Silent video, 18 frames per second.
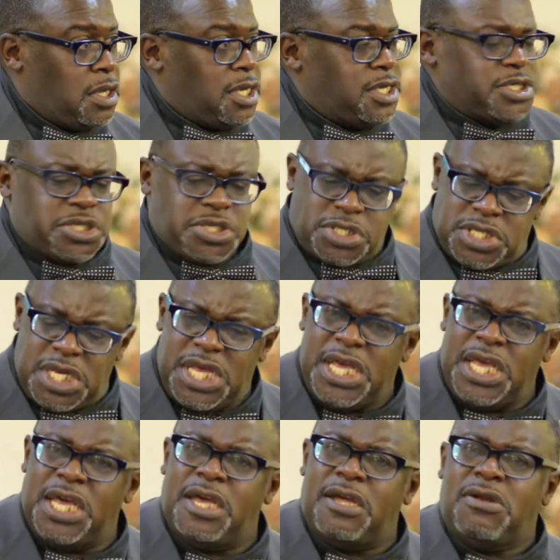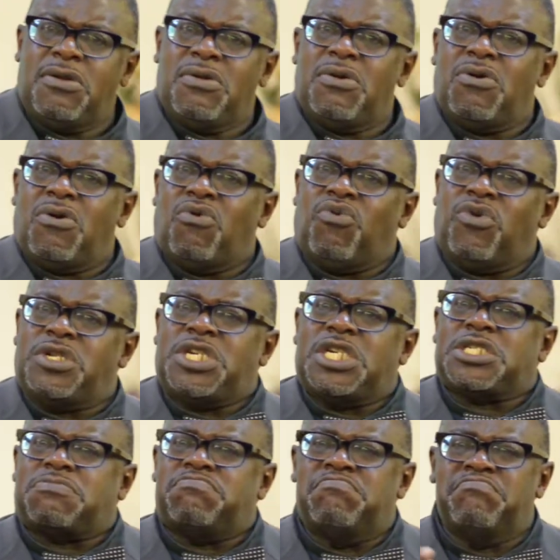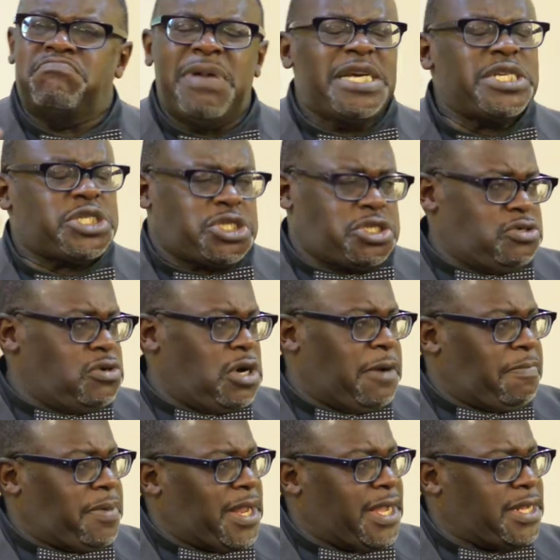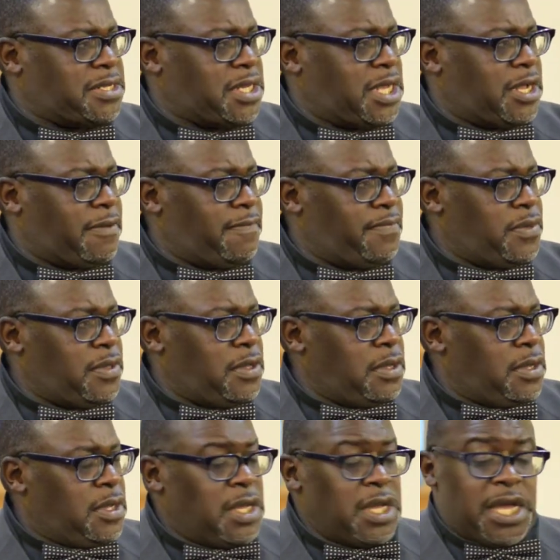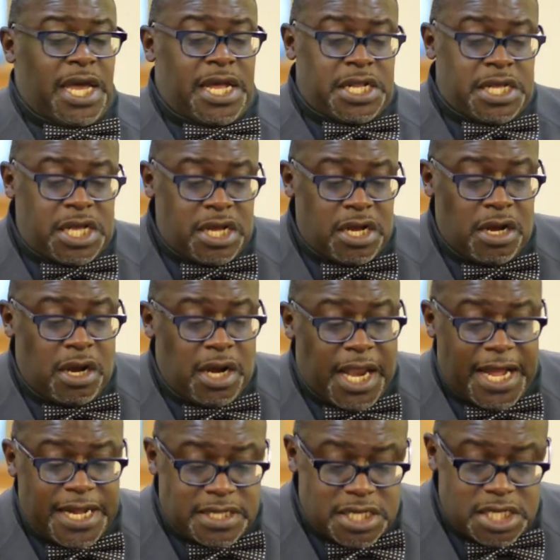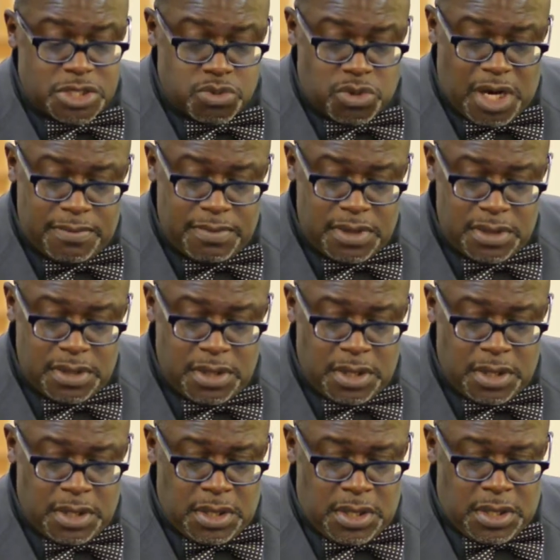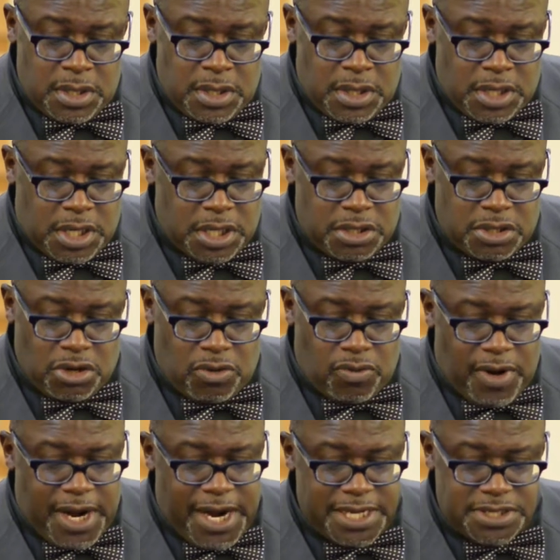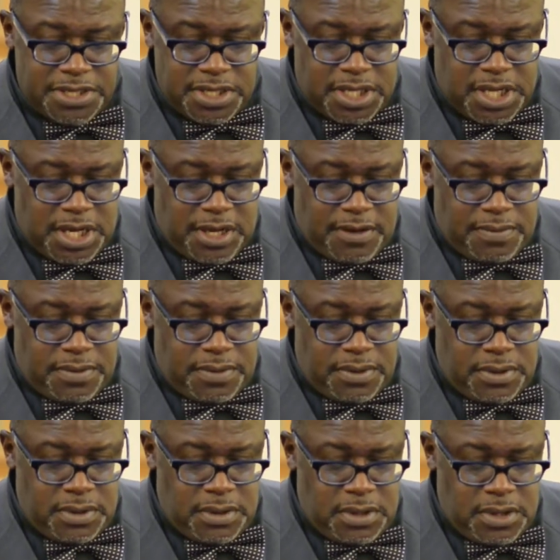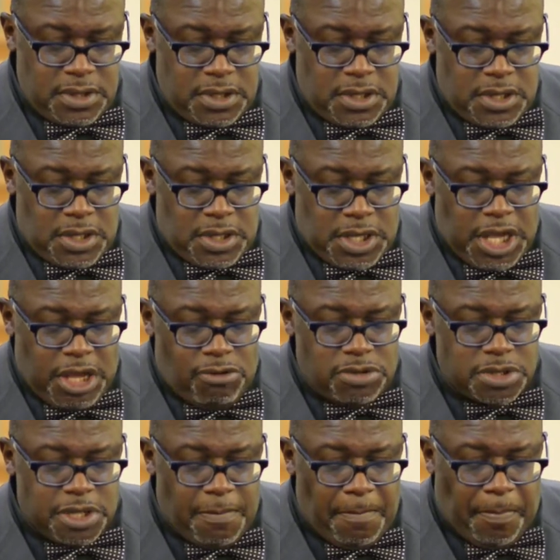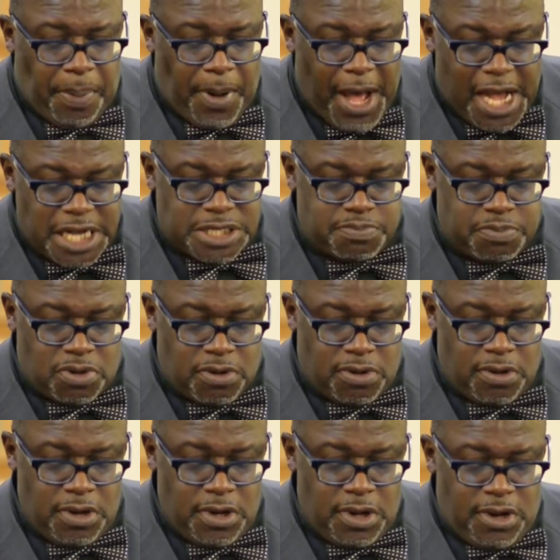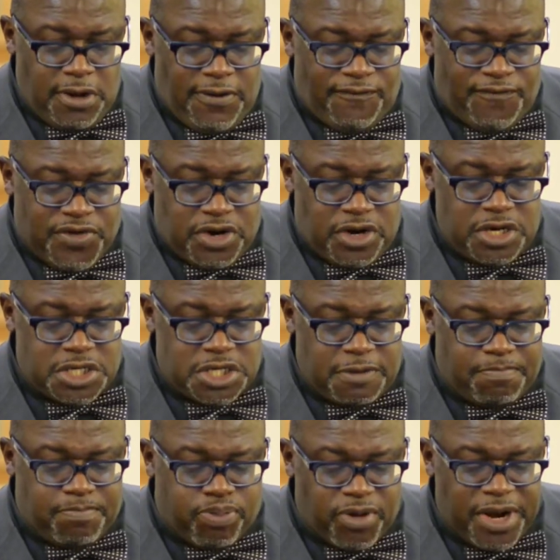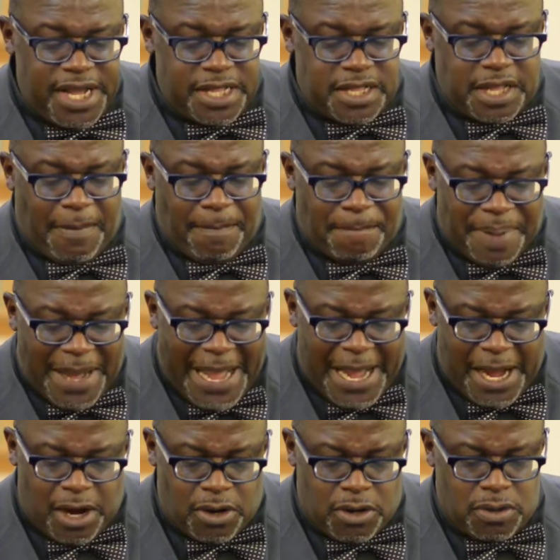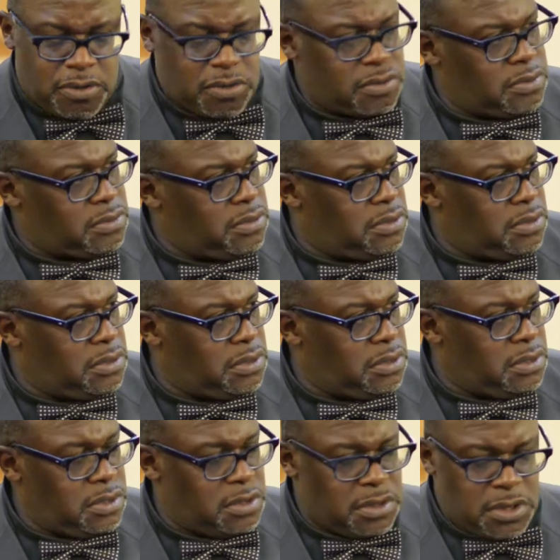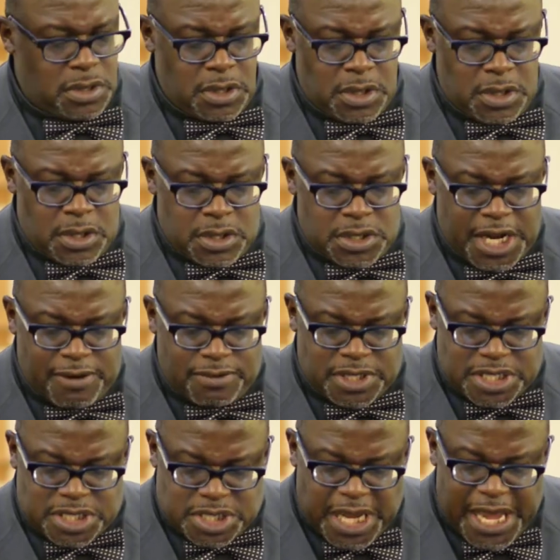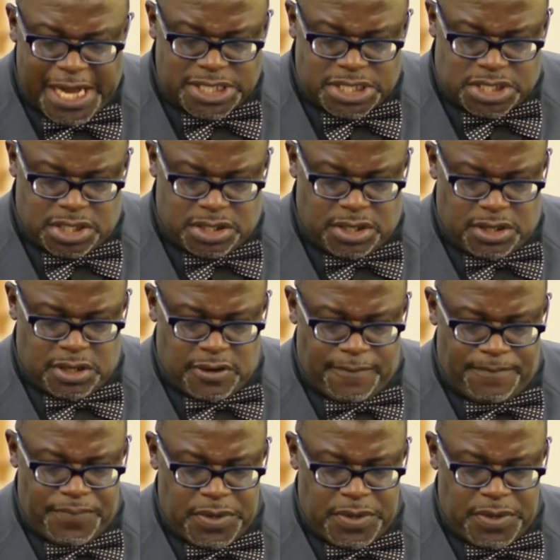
Sin will just mess you up like that. And here, like this woman, could no wise look up. It was impossible for her to break the bound that was attached to her.